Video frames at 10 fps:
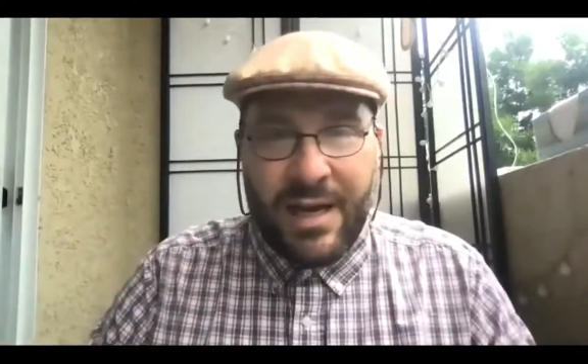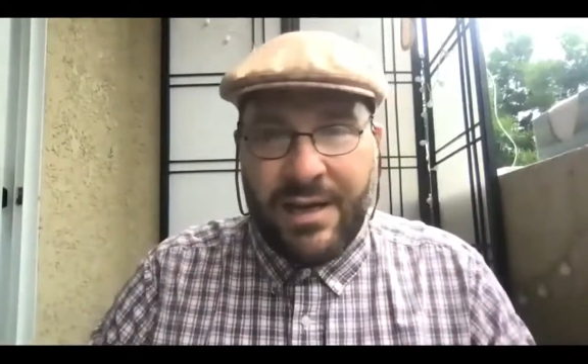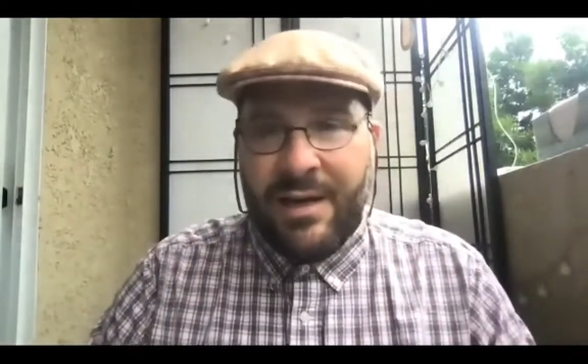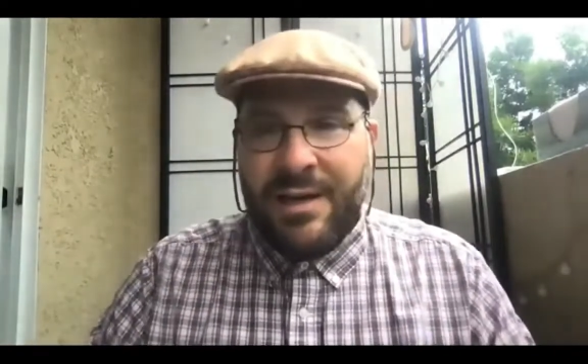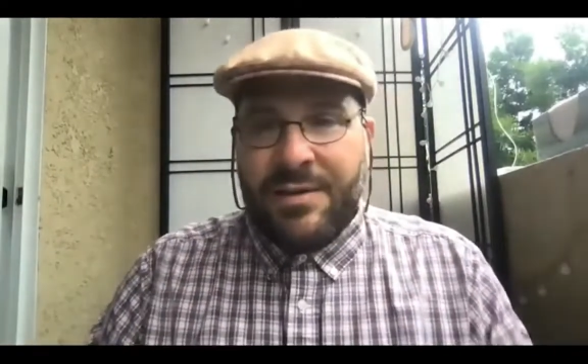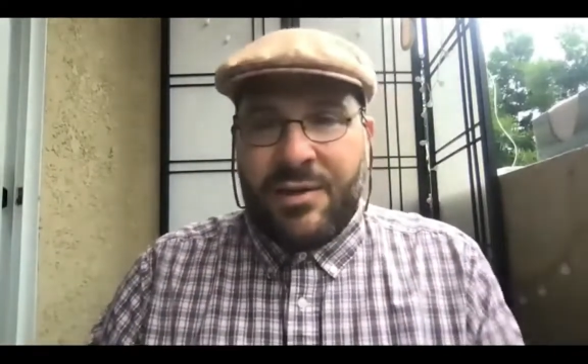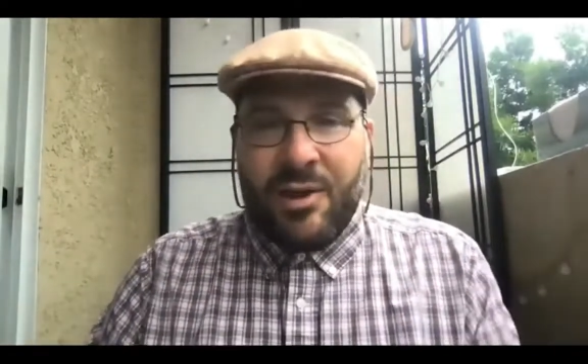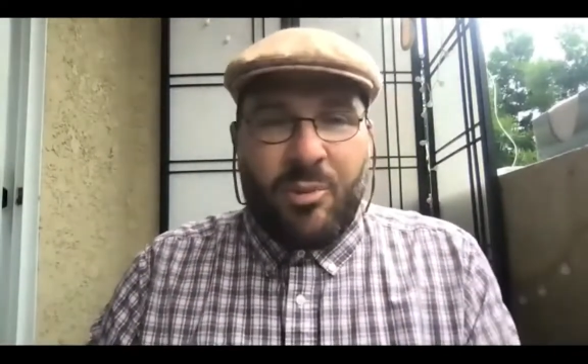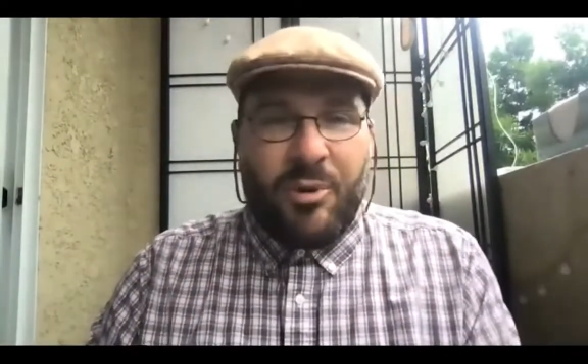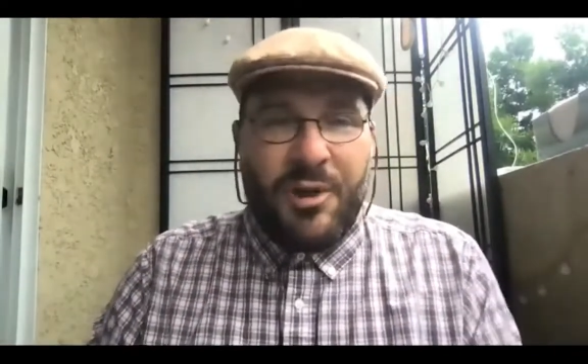I
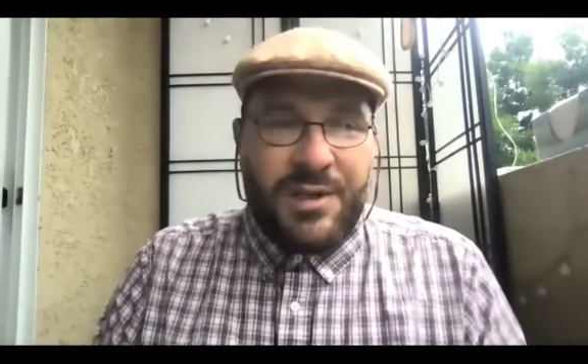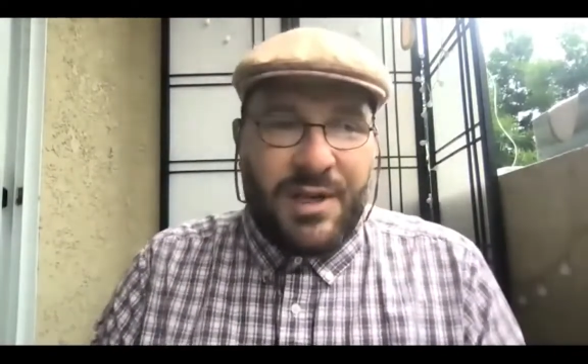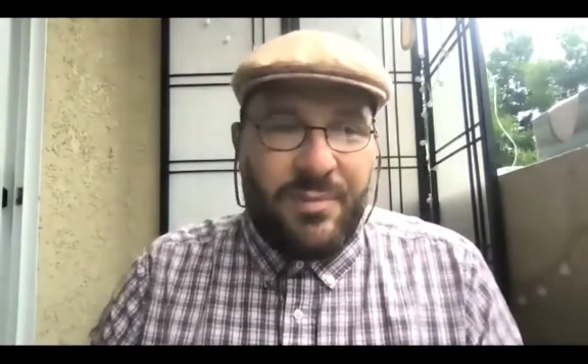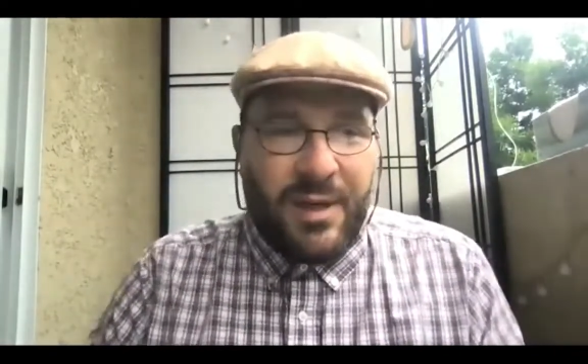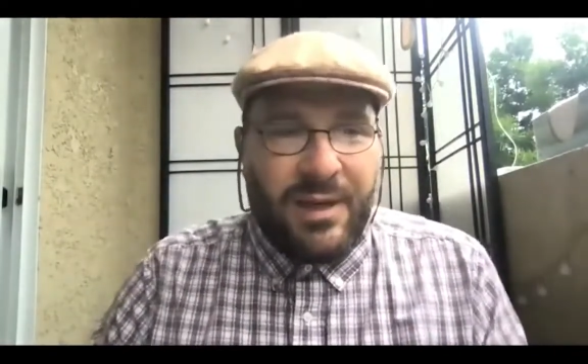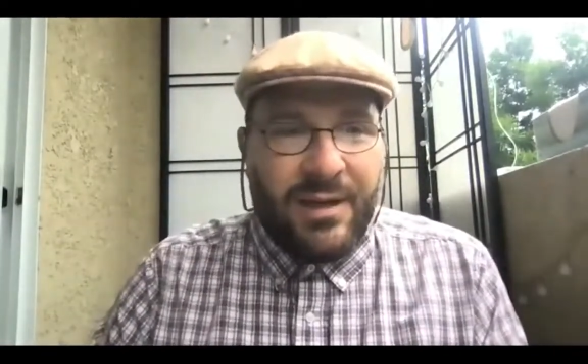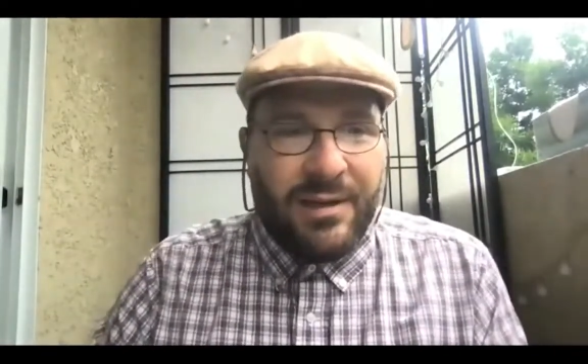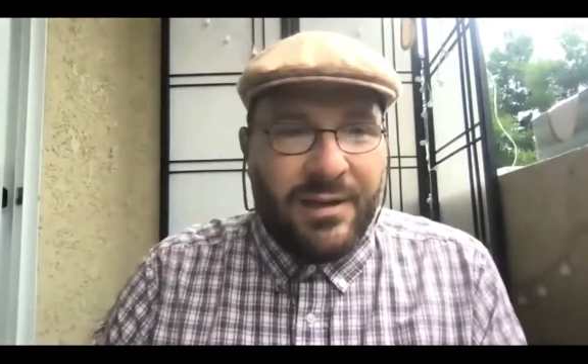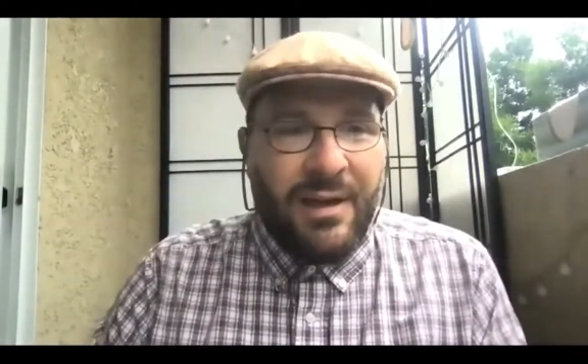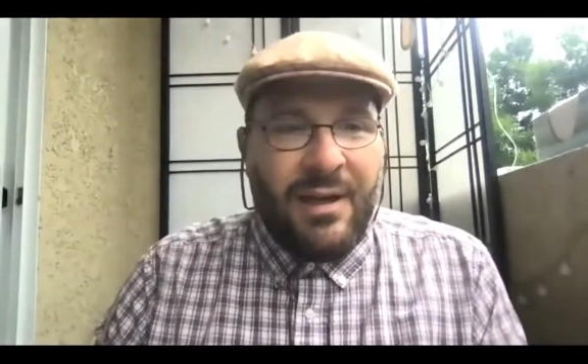so appreciate being
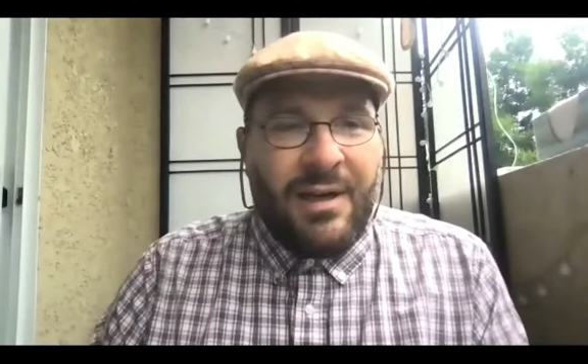here.